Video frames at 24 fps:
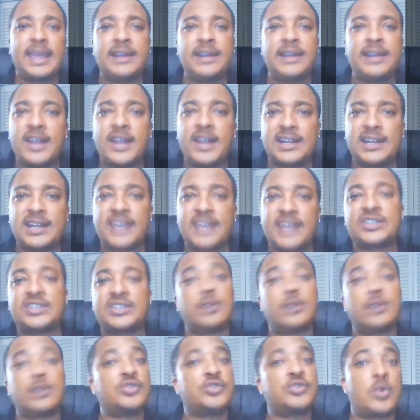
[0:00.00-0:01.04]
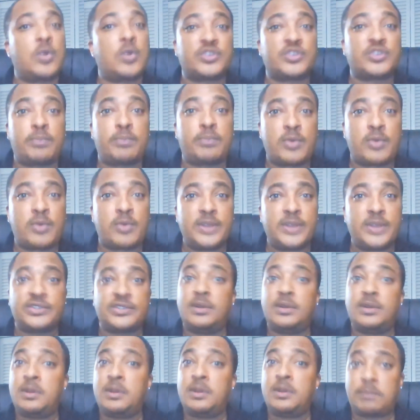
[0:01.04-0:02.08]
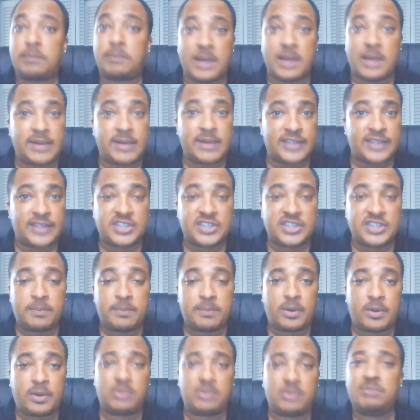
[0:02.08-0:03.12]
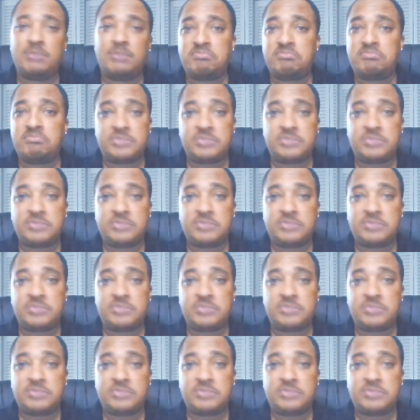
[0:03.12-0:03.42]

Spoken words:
Nonetheless, they're going to score some points, play with that tempo.